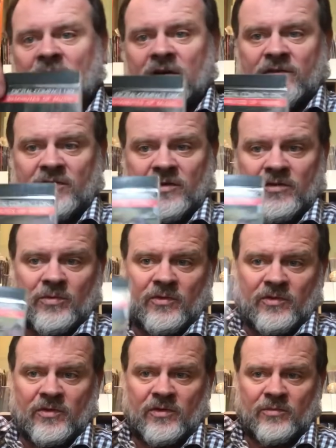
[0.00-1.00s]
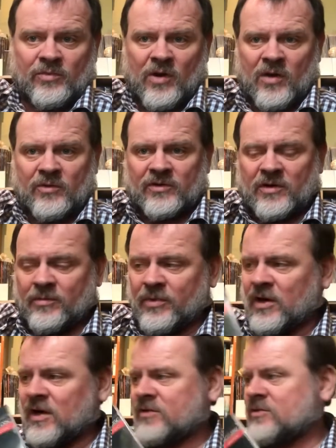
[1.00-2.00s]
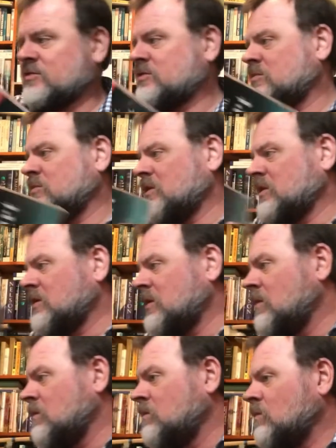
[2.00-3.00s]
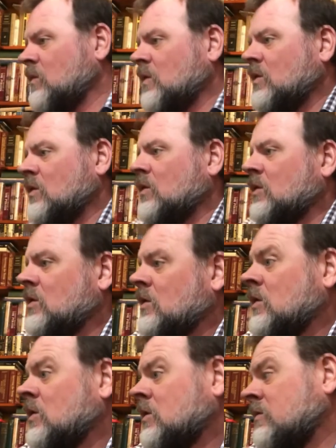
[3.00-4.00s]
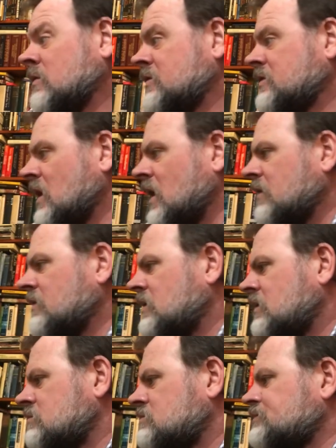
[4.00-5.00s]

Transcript: guess, that you're supposed to, probably was in a box or something like that. Give it a shot, right?